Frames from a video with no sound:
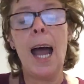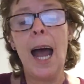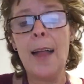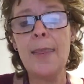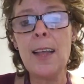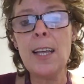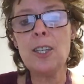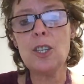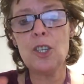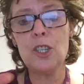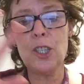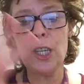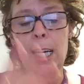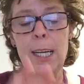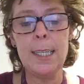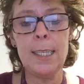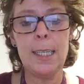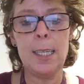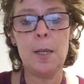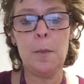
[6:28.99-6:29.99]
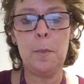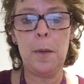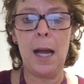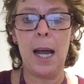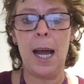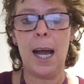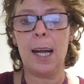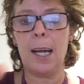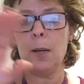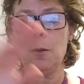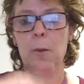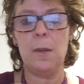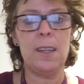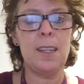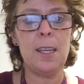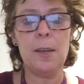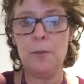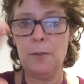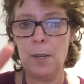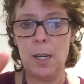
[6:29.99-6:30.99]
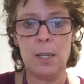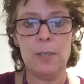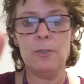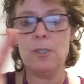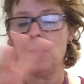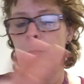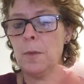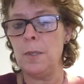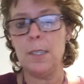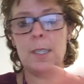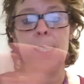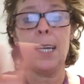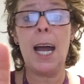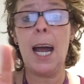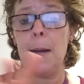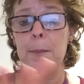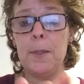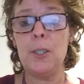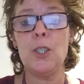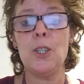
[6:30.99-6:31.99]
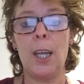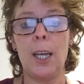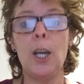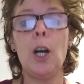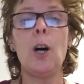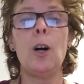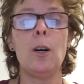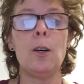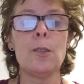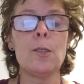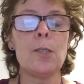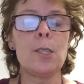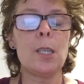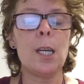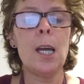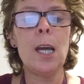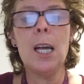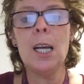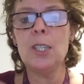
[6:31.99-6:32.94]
and there's a sheet in the pack with different instruments and how much they cost,